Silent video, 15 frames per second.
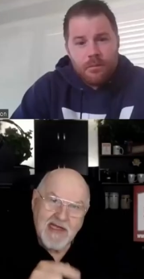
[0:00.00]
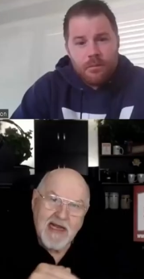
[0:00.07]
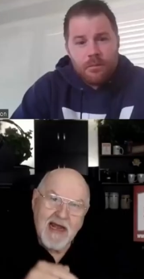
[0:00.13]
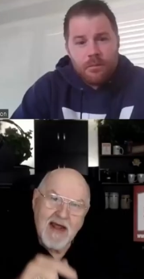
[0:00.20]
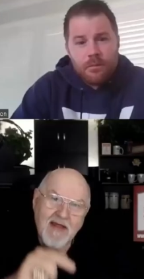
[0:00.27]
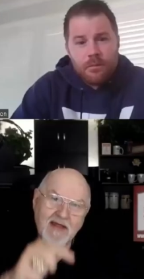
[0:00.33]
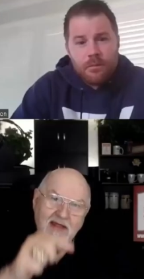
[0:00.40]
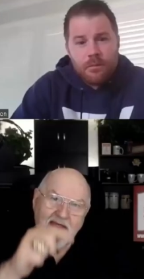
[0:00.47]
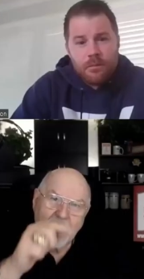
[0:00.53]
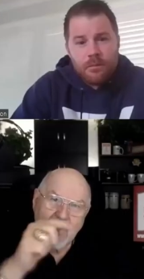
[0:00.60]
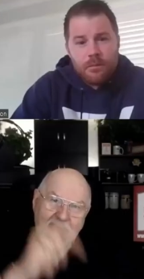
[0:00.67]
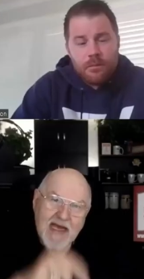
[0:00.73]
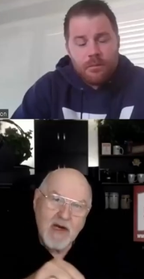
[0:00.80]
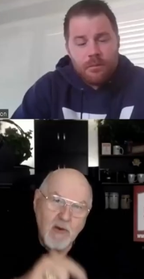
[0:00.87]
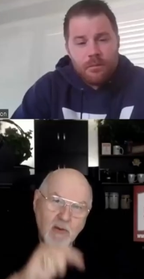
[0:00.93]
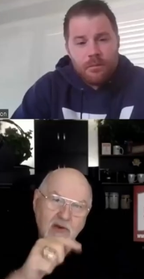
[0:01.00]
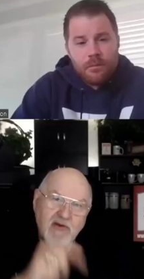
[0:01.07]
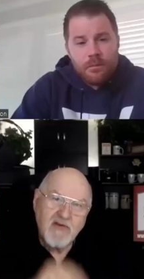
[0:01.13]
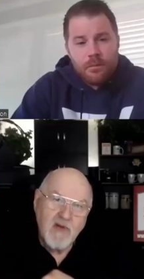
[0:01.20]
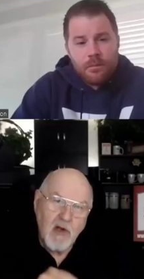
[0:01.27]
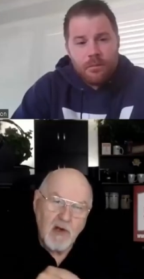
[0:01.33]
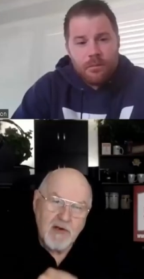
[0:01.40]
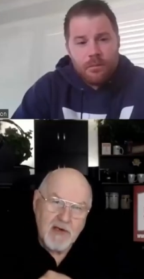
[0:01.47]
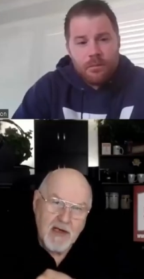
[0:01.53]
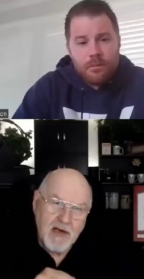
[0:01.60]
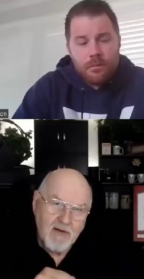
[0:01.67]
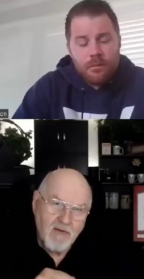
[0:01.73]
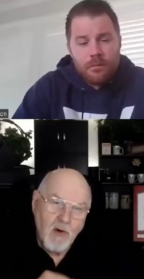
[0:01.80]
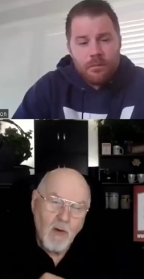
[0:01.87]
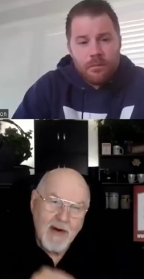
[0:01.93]
Speaker 1: that the end result
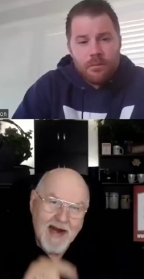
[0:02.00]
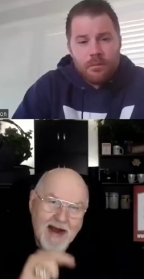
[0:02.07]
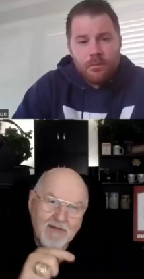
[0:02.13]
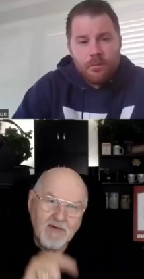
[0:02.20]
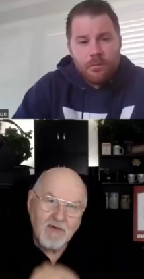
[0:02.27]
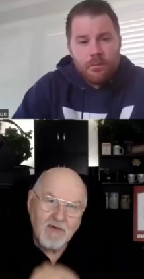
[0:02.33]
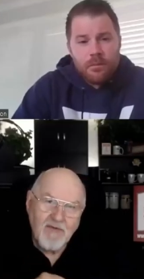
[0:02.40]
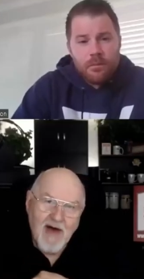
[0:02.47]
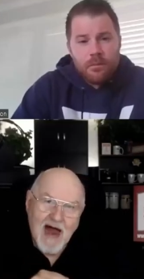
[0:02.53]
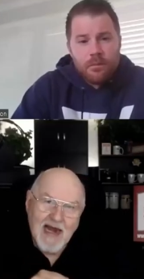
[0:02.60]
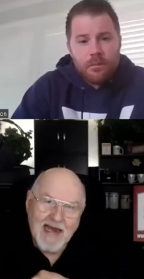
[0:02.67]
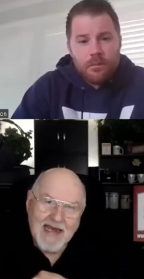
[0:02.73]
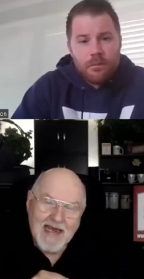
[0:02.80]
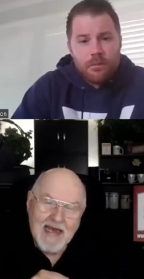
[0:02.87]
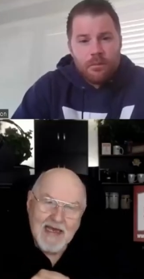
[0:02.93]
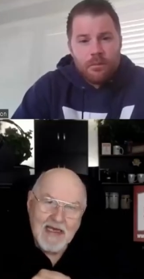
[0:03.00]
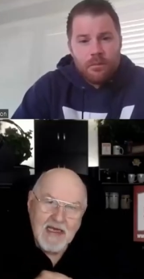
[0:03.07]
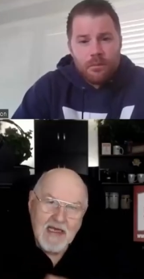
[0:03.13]
of going after folly